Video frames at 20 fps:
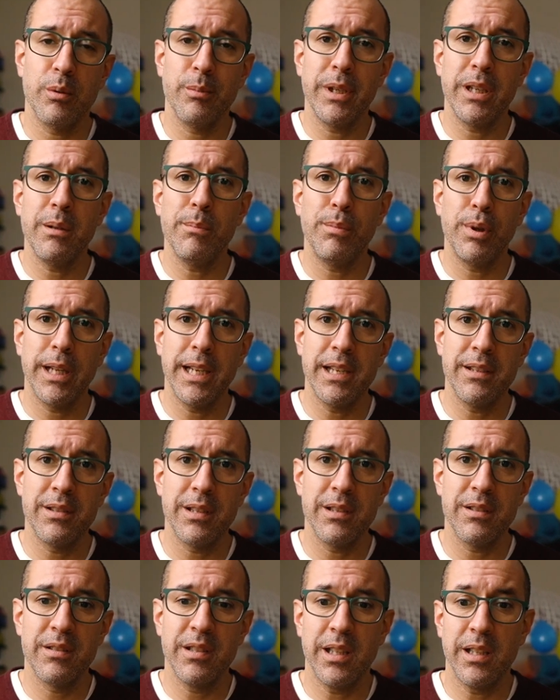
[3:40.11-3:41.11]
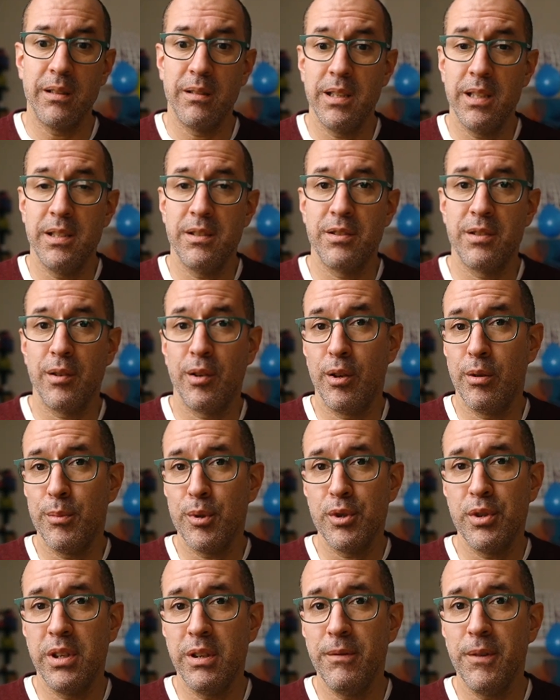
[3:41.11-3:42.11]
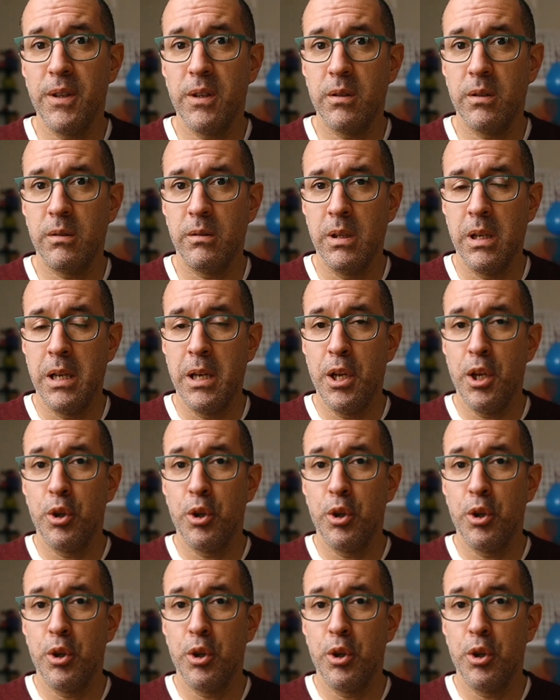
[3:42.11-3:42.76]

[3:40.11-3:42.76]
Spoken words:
many places that it's almost difficult